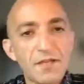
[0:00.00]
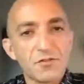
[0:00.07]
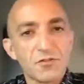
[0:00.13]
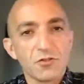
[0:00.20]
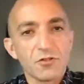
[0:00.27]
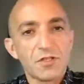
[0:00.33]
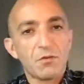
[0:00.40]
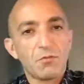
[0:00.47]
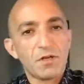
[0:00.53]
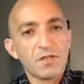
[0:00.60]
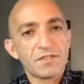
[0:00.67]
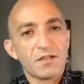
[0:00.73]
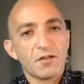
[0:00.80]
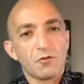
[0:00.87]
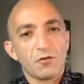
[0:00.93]
journey. What
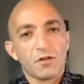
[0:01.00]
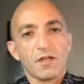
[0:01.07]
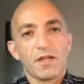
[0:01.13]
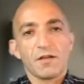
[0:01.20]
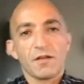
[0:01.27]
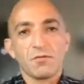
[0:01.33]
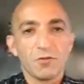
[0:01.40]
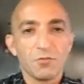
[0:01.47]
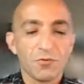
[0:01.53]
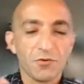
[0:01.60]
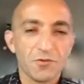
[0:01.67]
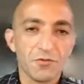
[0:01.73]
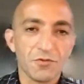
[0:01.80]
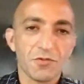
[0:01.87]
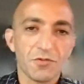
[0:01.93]
does it look like when you
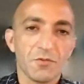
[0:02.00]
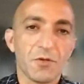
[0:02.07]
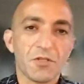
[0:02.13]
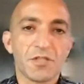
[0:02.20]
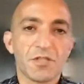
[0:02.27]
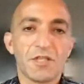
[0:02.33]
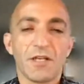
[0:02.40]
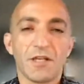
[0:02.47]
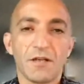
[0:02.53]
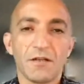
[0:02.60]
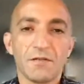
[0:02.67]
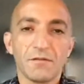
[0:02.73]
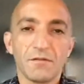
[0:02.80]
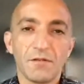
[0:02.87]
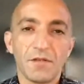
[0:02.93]
produce so much
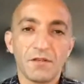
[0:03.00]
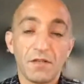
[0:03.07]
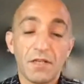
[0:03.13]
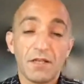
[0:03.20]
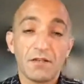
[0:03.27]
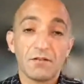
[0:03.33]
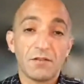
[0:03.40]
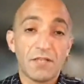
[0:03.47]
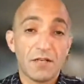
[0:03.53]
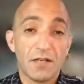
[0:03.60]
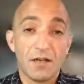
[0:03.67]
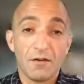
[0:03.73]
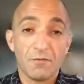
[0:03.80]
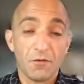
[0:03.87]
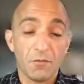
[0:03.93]
data and, and
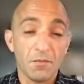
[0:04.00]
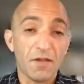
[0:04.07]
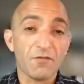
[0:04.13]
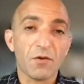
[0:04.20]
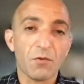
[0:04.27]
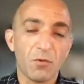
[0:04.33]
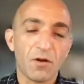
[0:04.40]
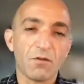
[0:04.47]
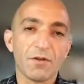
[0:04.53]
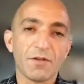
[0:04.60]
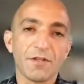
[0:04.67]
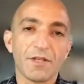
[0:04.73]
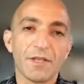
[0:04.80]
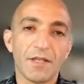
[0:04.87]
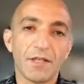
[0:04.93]
data from everywhere,
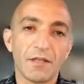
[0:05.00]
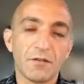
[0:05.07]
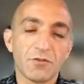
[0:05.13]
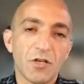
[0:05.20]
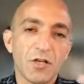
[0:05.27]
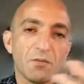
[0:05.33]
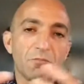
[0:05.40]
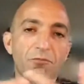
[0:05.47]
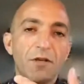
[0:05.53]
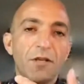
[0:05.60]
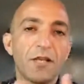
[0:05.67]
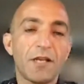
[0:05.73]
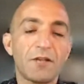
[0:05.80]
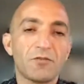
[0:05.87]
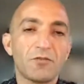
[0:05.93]
really, and then try and bring
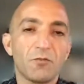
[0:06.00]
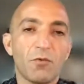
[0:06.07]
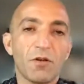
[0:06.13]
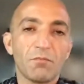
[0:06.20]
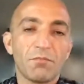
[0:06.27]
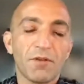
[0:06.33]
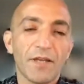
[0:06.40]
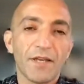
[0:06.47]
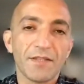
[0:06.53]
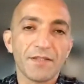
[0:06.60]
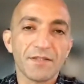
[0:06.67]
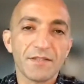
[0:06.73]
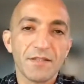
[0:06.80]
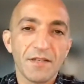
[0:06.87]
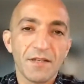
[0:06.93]
it into one
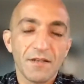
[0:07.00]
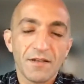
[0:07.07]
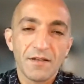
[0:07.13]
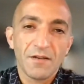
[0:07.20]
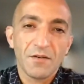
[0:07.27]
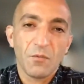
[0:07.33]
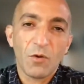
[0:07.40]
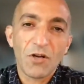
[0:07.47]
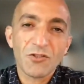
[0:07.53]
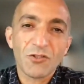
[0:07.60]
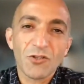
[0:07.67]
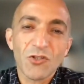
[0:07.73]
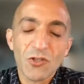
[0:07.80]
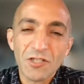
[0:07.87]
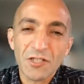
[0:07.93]
place? What does
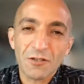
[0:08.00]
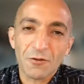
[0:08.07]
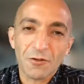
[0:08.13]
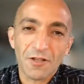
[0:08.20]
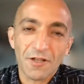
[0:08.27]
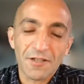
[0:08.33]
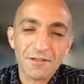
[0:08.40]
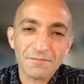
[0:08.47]
the journey look like?